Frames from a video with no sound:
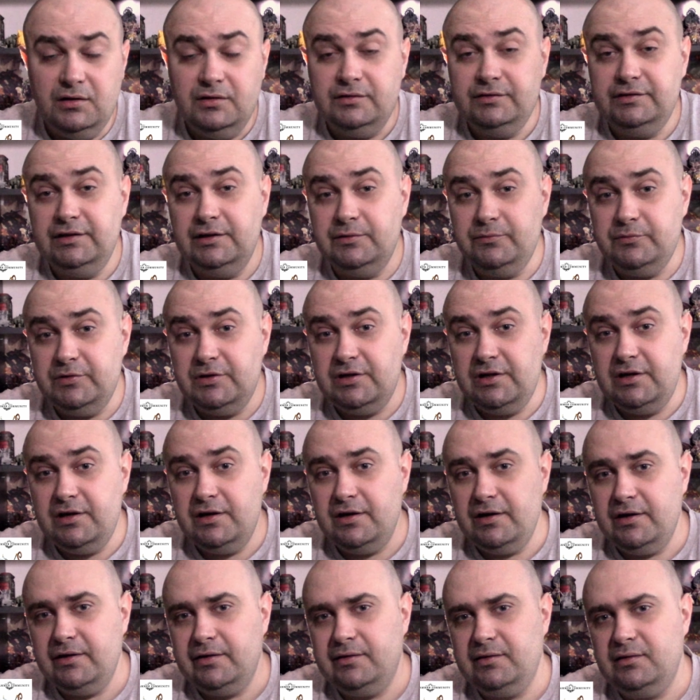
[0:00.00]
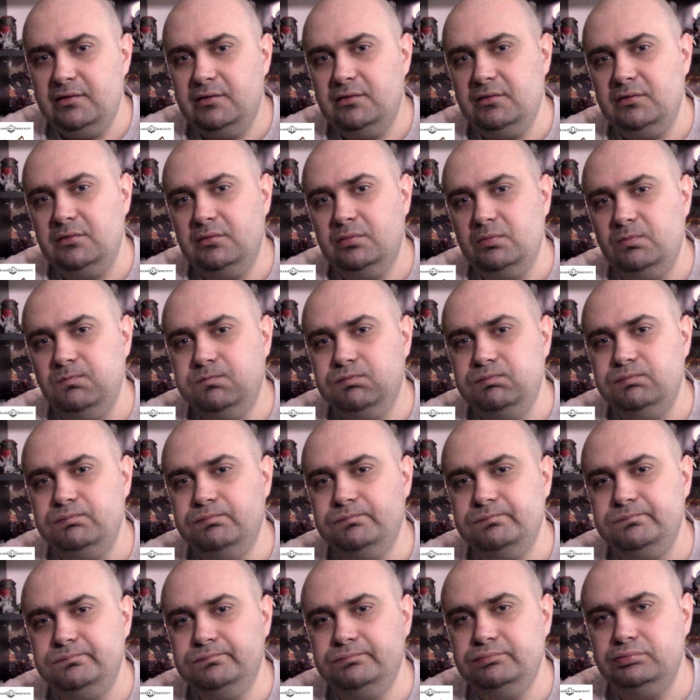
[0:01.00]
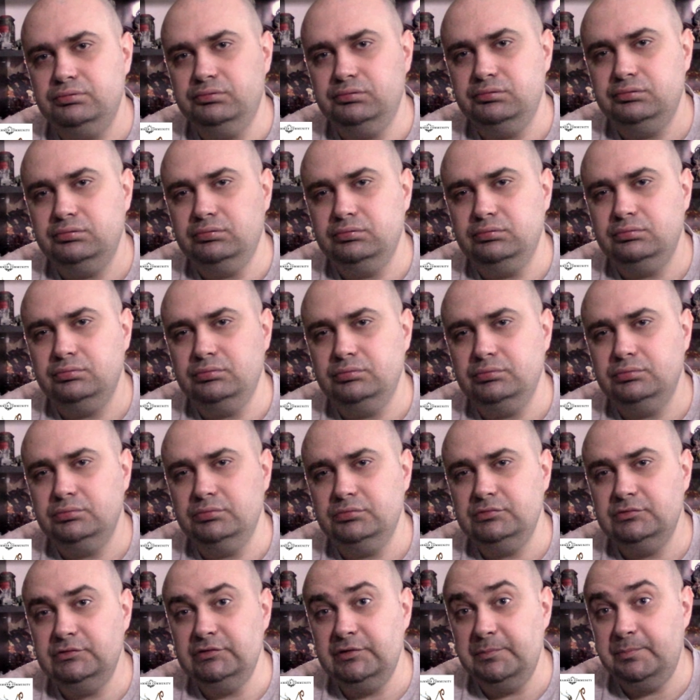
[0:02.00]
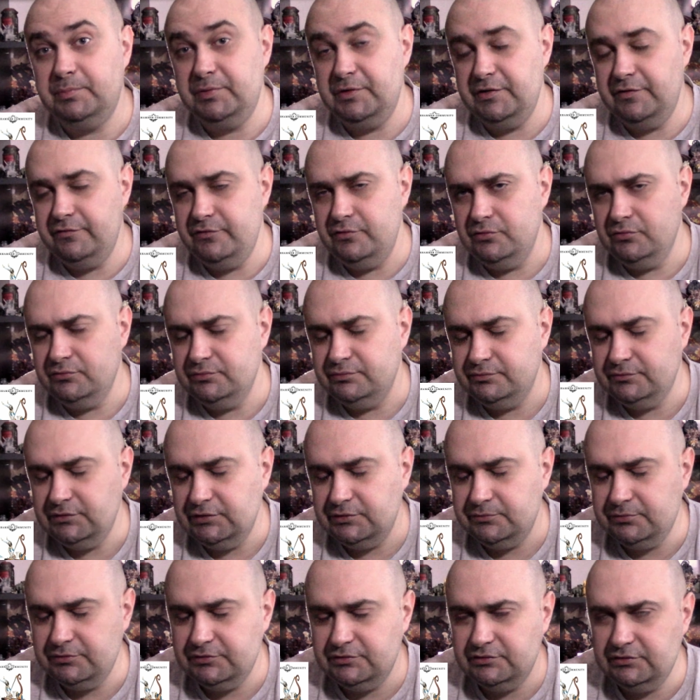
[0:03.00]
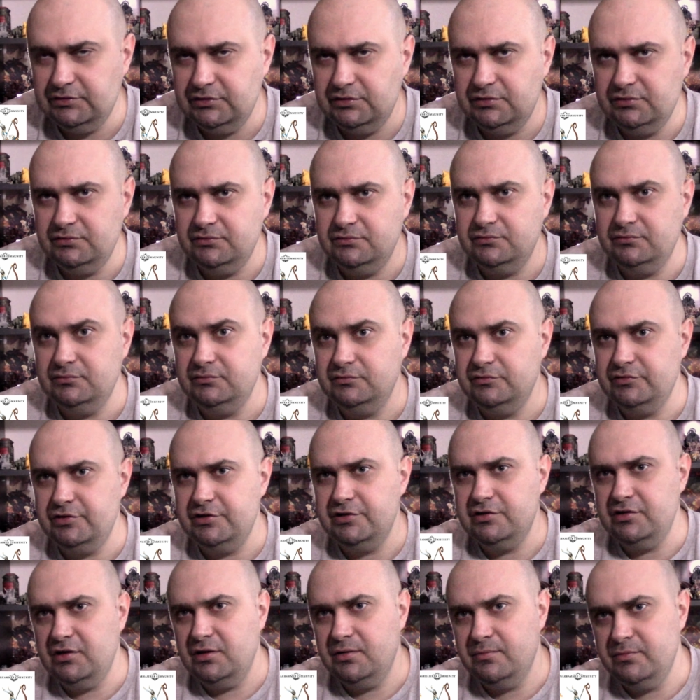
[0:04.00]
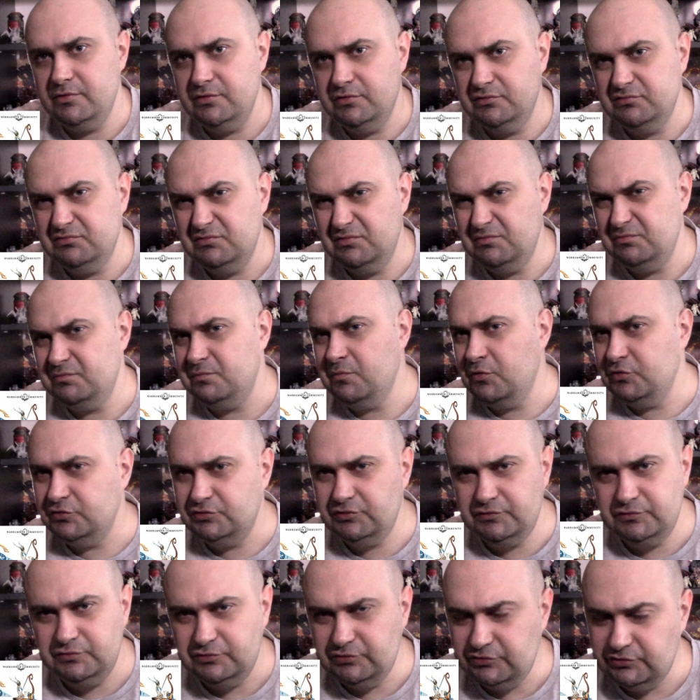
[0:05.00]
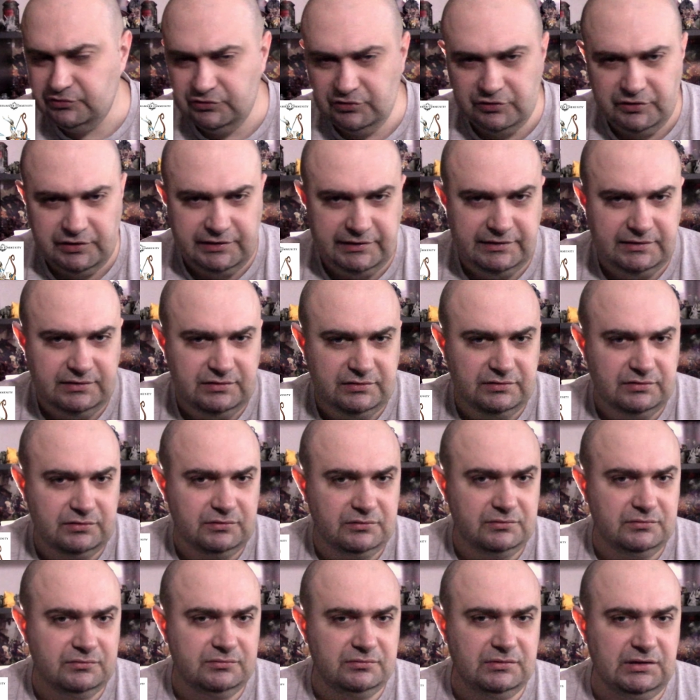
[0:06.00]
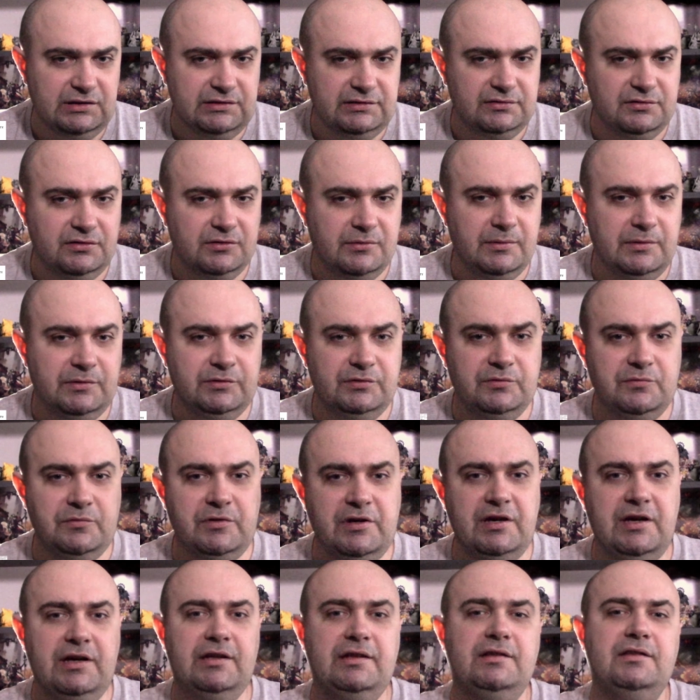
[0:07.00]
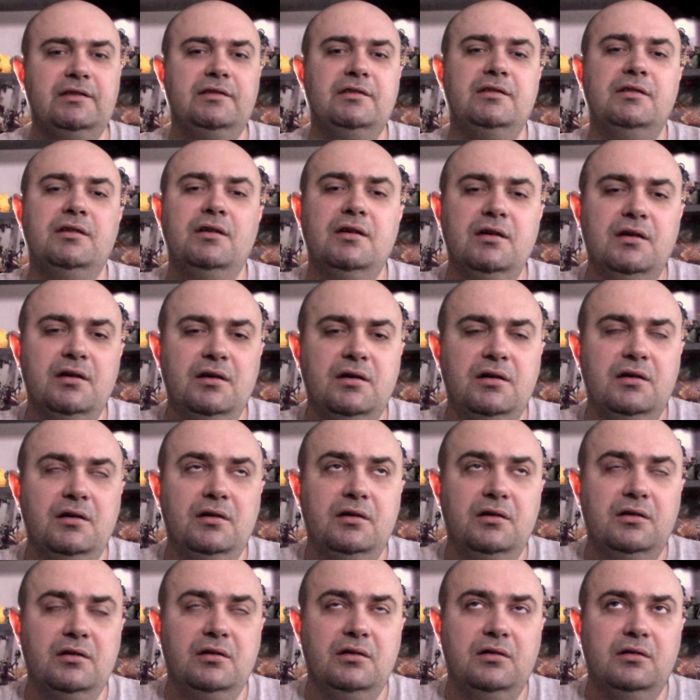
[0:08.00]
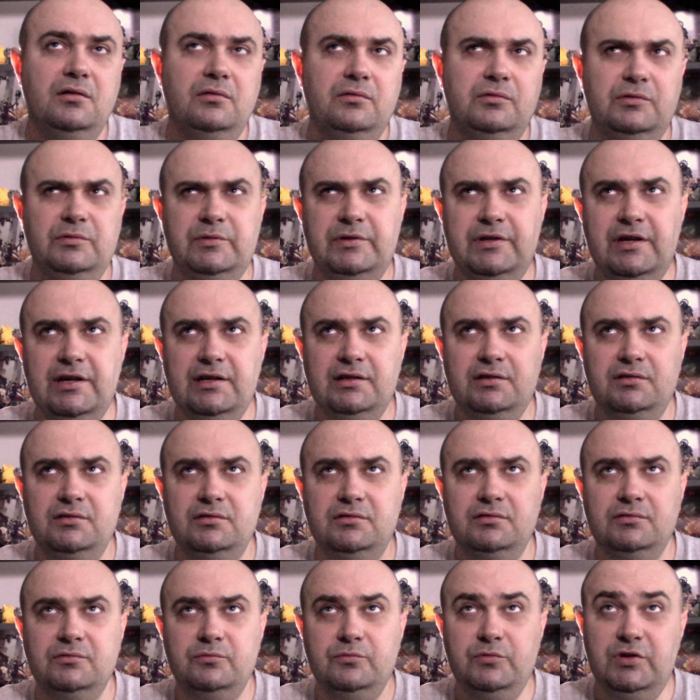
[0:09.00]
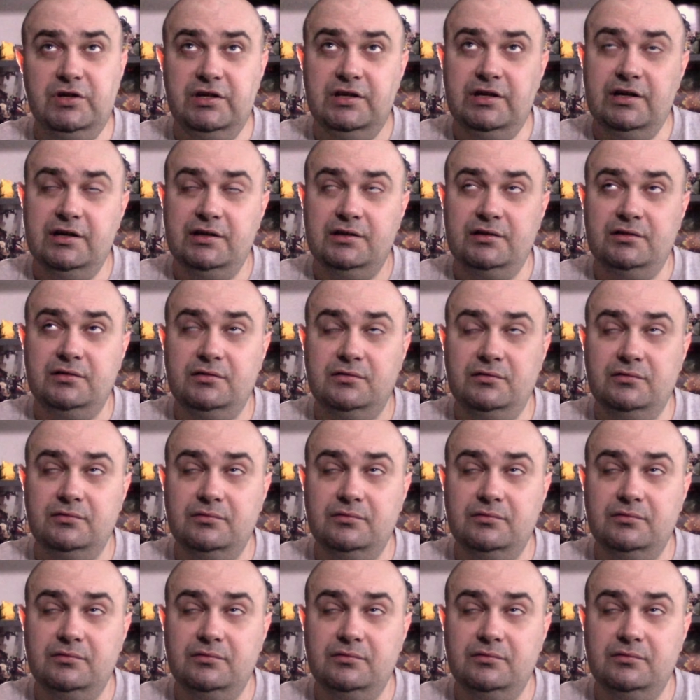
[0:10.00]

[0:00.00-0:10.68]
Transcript: then we get uh, the preview that was in GW. Most of you saw it, so let's talk about what we get. We get we get